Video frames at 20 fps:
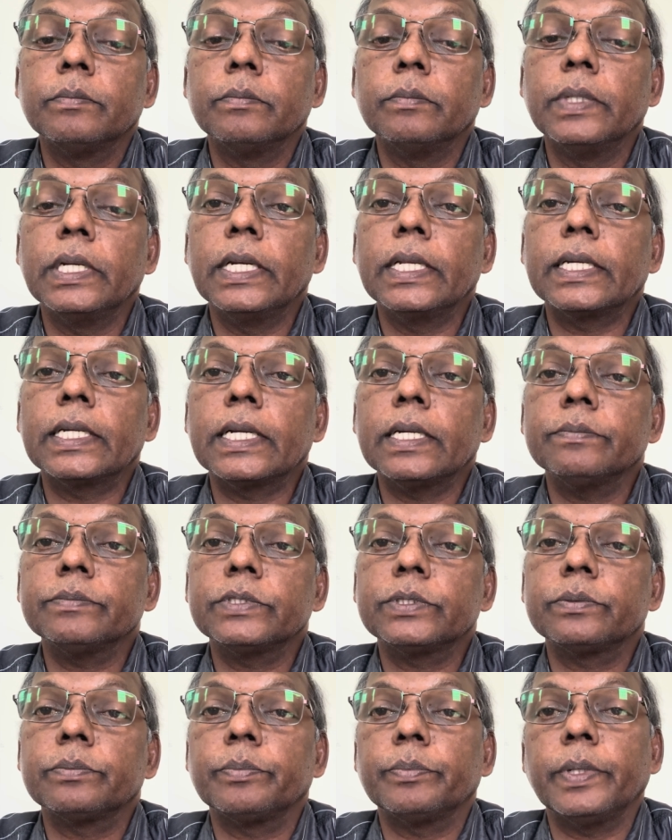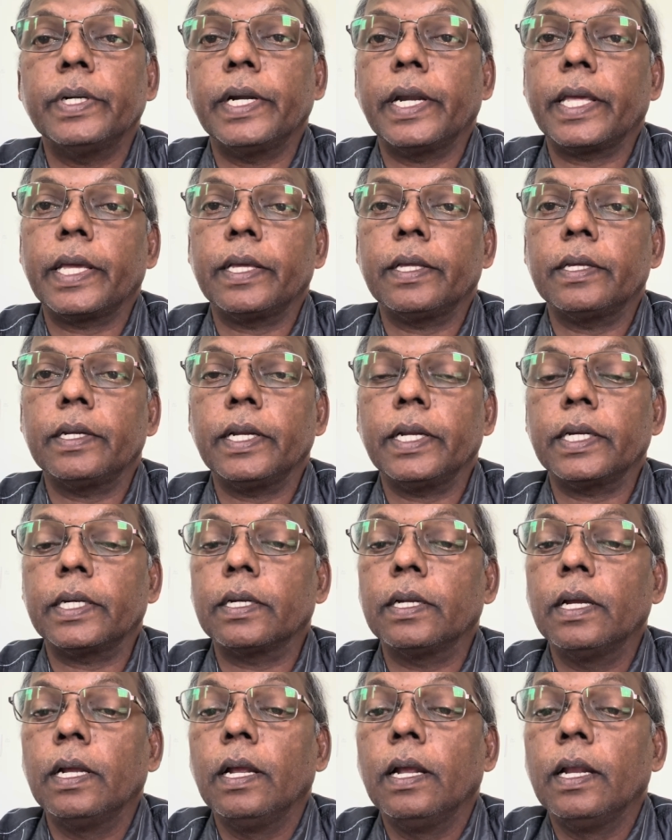milligrams per day. Right.
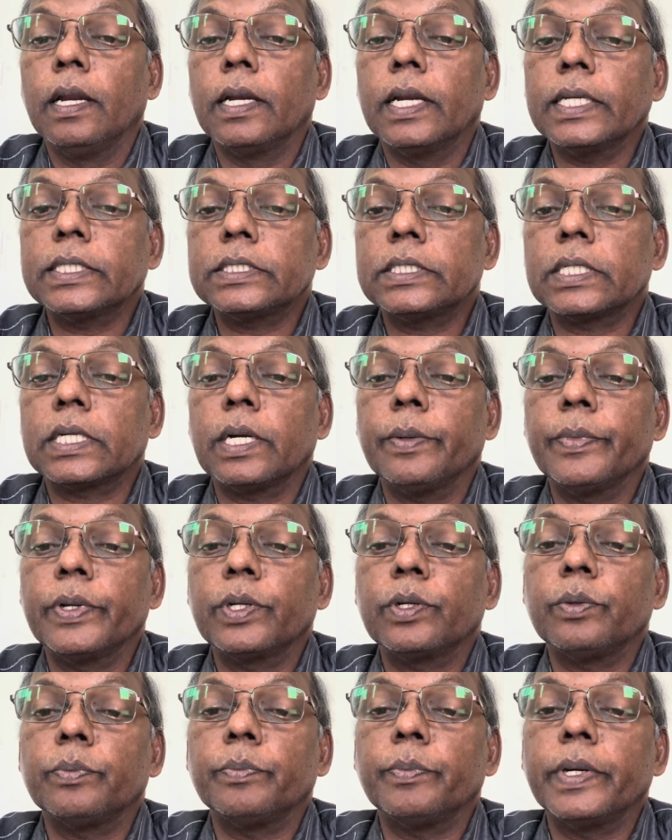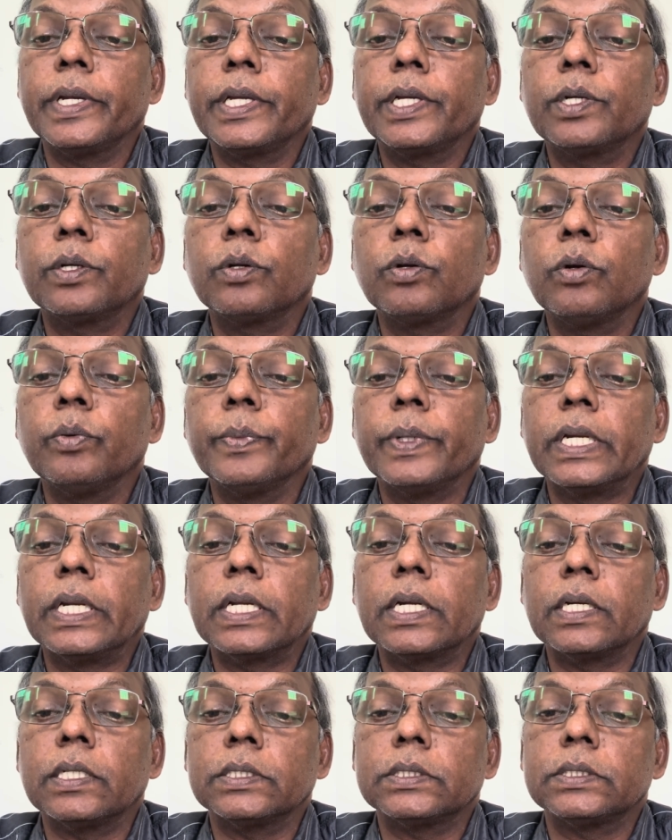Next, coming to micro
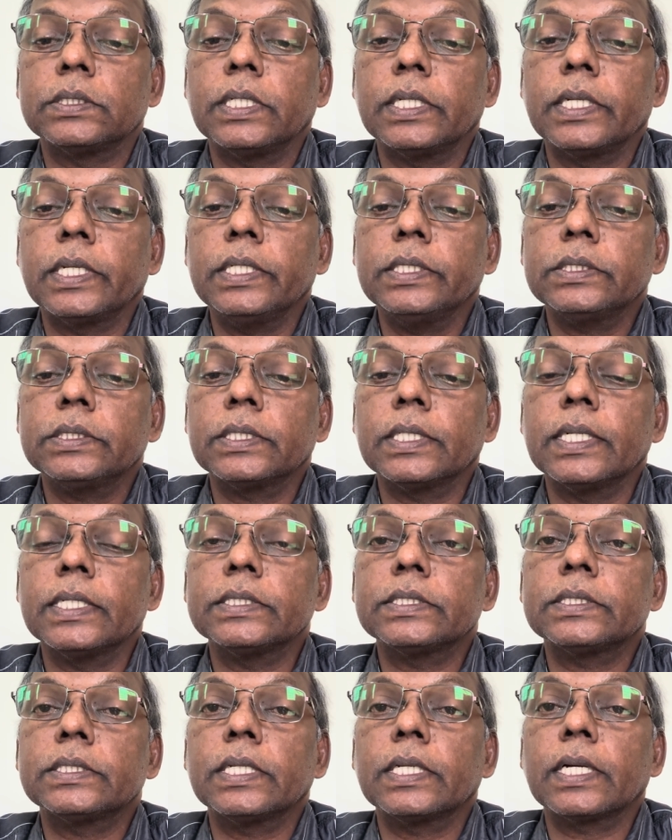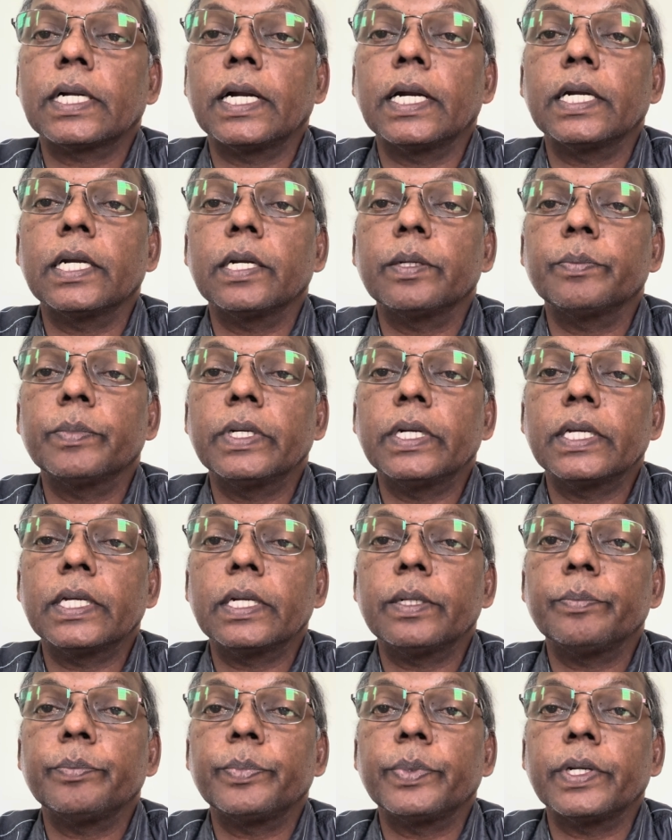minerals, that is less than 100
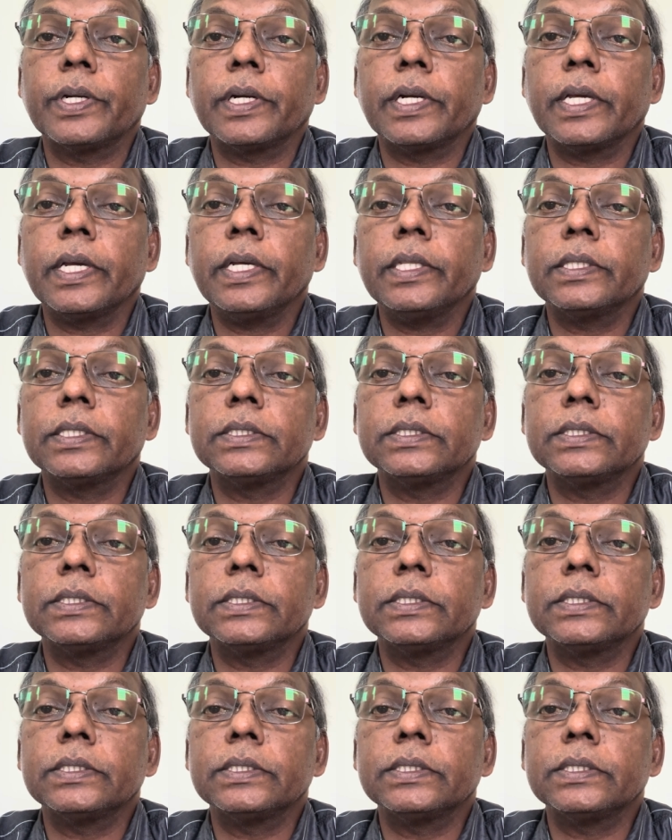milligram per day.